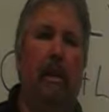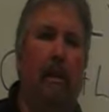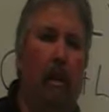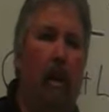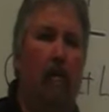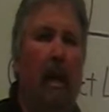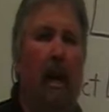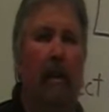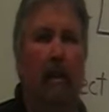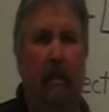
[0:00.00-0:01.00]
to talk
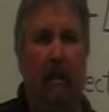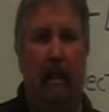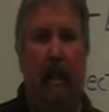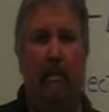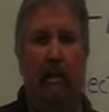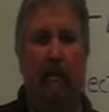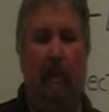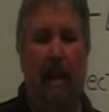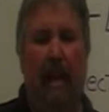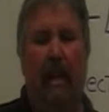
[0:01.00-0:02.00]
about are the types of
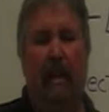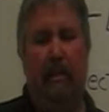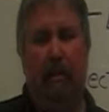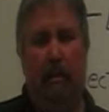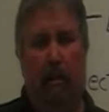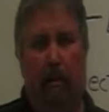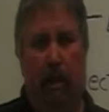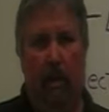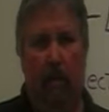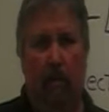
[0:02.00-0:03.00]
lines that we
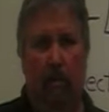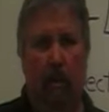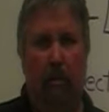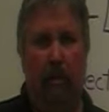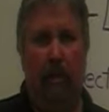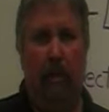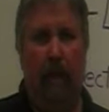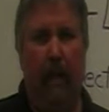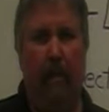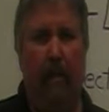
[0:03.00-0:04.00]
use when we're
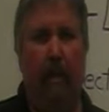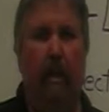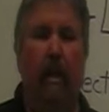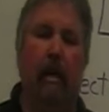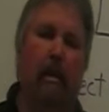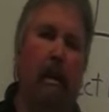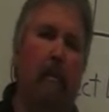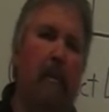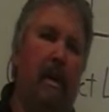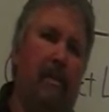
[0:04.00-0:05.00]
sketching. There
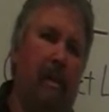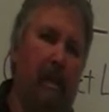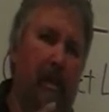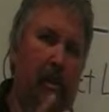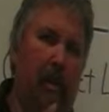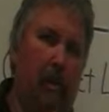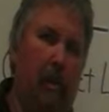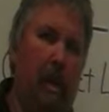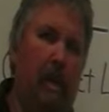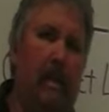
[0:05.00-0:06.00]
are basically
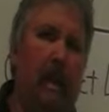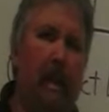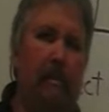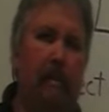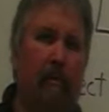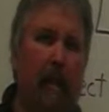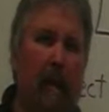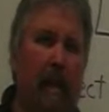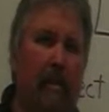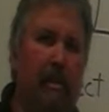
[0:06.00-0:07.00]
3 types of
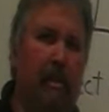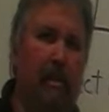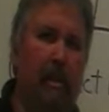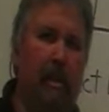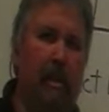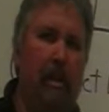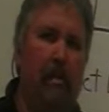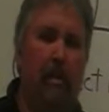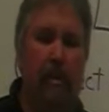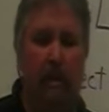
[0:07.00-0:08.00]
lines that you're going to
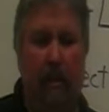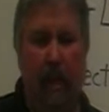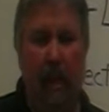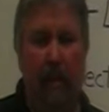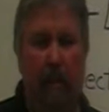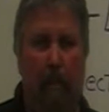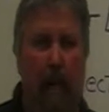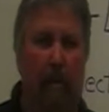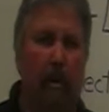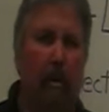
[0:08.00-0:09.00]
use on your
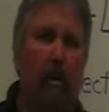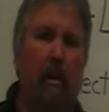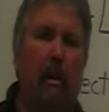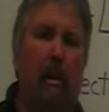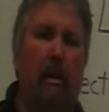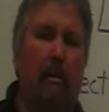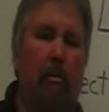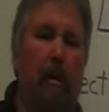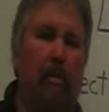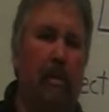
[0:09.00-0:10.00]
paper to
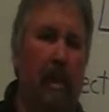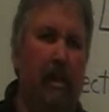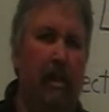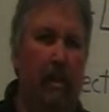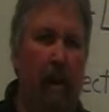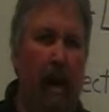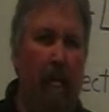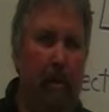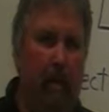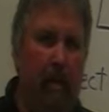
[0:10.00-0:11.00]
represent your
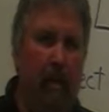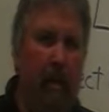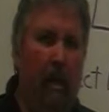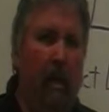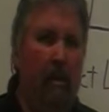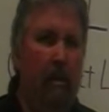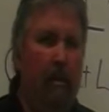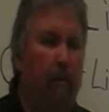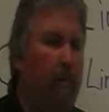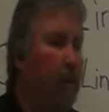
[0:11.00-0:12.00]
object.
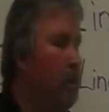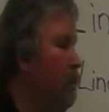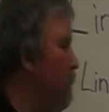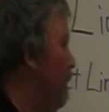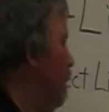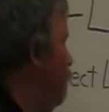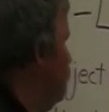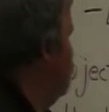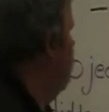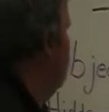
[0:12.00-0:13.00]
The first is